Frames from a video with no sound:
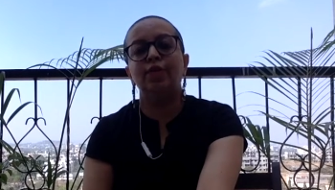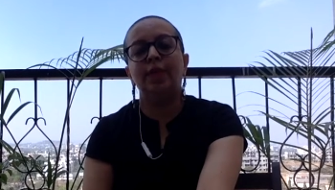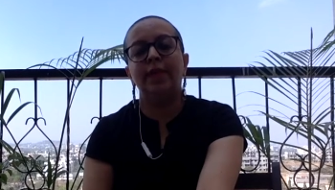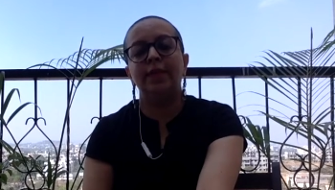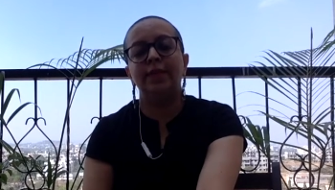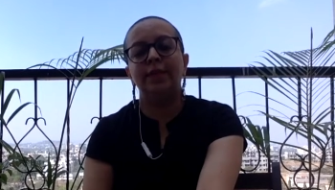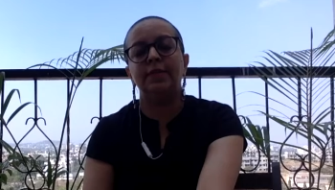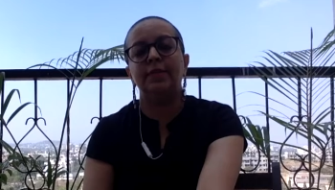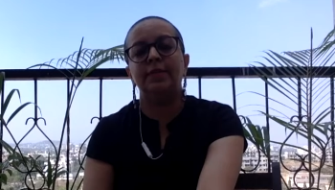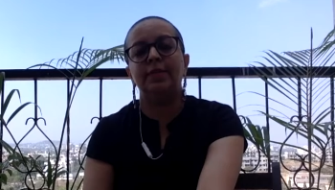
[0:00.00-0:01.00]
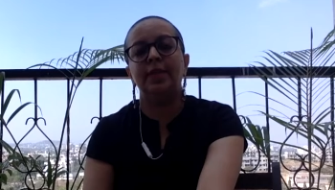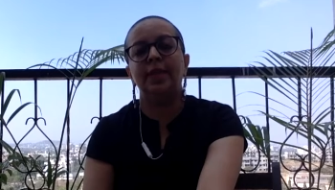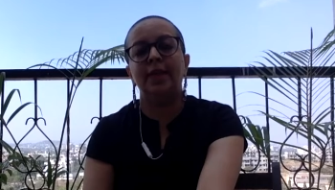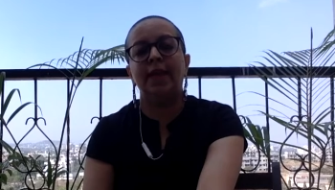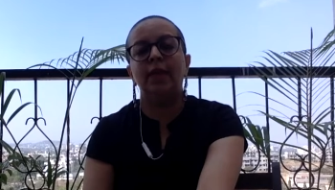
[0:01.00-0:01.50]
located
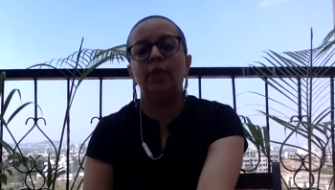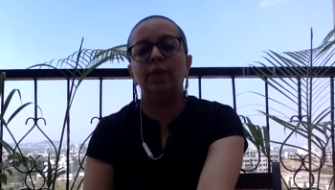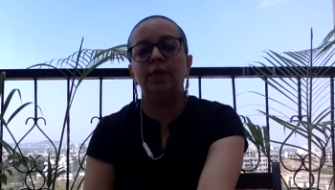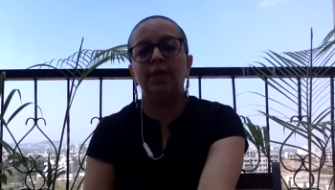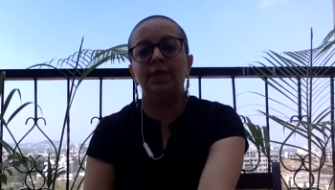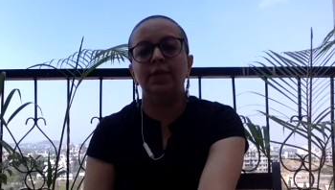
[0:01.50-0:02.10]
in that world?